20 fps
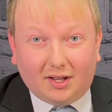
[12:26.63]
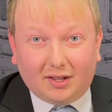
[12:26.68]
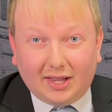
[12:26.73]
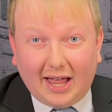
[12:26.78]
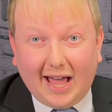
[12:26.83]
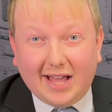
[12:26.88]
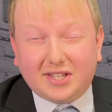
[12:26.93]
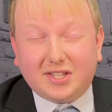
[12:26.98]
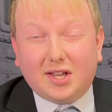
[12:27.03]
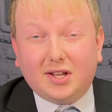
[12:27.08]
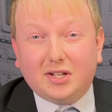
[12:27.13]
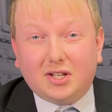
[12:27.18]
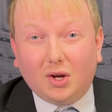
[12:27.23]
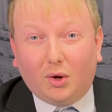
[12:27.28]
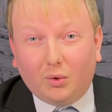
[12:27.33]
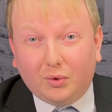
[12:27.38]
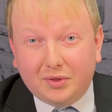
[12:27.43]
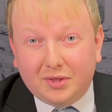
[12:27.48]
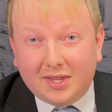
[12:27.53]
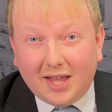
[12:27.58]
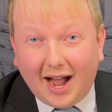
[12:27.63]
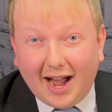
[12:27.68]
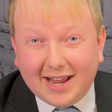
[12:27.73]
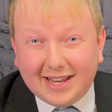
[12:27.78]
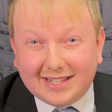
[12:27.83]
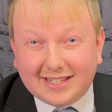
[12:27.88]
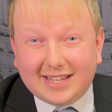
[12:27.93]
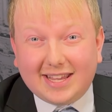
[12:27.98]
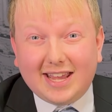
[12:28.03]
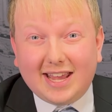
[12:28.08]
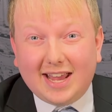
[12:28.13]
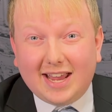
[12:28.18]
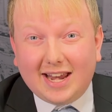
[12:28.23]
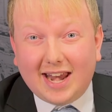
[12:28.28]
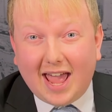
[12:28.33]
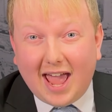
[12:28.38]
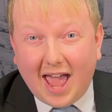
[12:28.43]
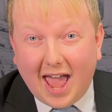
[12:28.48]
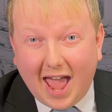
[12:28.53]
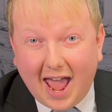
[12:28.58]
lasts until
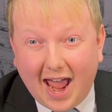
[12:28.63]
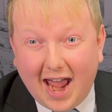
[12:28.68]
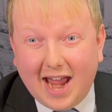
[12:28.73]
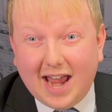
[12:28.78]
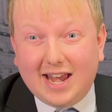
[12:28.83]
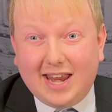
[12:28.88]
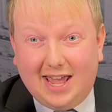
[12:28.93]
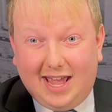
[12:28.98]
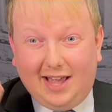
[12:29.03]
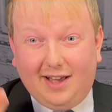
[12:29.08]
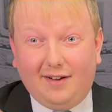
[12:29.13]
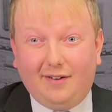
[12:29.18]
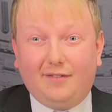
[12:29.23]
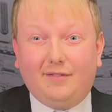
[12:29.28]
1980.